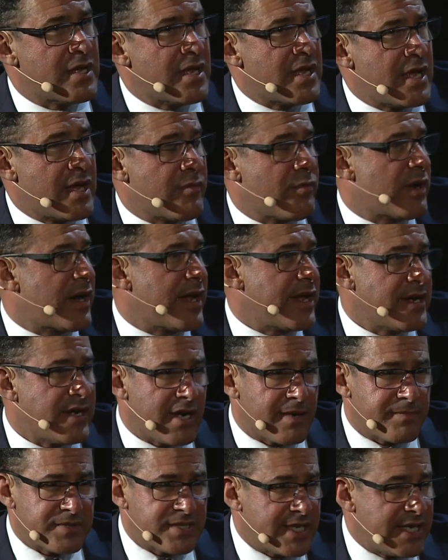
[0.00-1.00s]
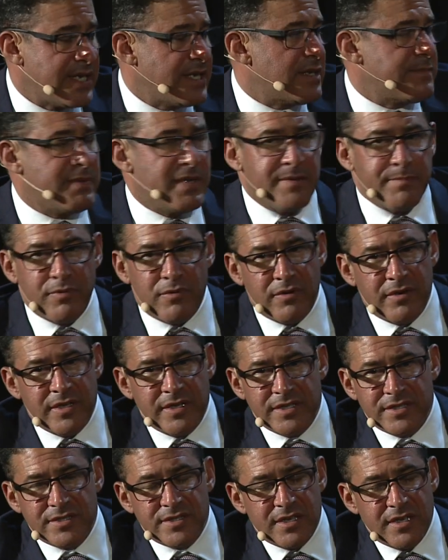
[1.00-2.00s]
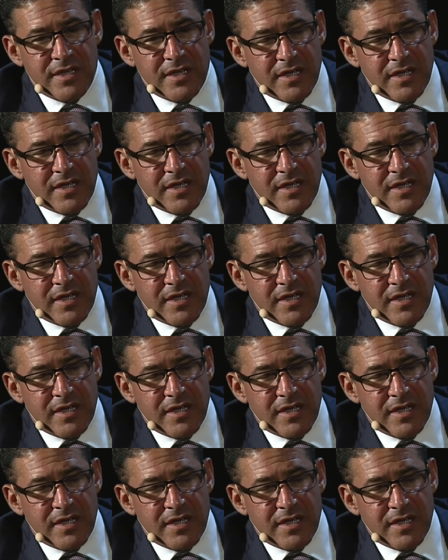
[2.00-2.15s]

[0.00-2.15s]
and what I ended up saying to people is,